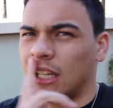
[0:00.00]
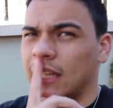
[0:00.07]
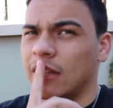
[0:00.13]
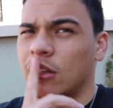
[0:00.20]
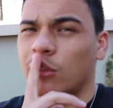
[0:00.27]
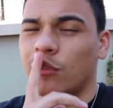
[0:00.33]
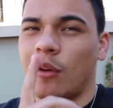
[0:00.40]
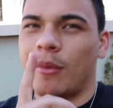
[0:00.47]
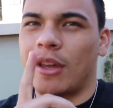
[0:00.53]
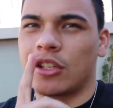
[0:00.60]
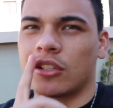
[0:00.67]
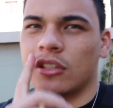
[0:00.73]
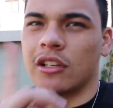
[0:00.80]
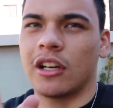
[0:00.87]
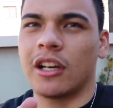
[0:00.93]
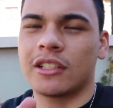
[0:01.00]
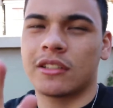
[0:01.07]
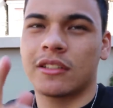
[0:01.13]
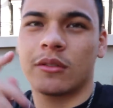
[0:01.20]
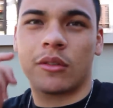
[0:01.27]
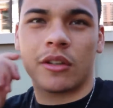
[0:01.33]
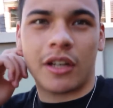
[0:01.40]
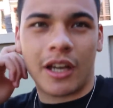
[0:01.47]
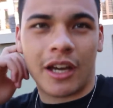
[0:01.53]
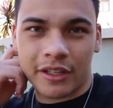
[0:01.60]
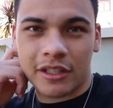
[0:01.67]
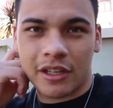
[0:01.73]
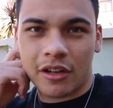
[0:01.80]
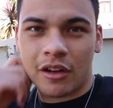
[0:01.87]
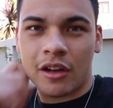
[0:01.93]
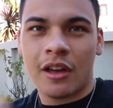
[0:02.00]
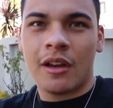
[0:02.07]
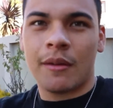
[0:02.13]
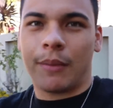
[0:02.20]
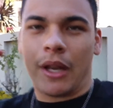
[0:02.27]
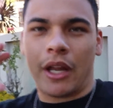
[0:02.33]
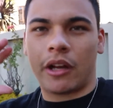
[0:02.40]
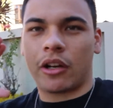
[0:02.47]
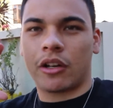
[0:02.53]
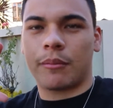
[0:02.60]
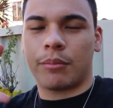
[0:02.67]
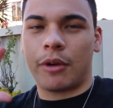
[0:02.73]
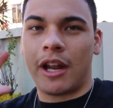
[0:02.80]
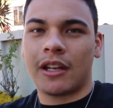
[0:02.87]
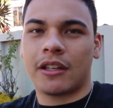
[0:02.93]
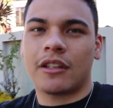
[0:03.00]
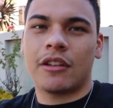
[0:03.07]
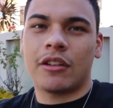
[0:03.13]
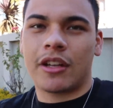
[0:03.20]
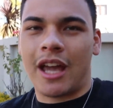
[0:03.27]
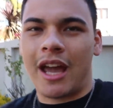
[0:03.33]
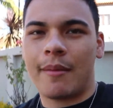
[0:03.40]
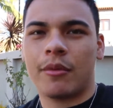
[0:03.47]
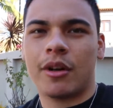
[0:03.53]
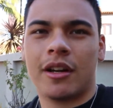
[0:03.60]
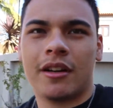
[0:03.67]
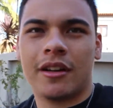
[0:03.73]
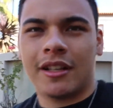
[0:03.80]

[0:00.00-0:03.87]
I don't know if I mentioned last video, but I got a brand new camera.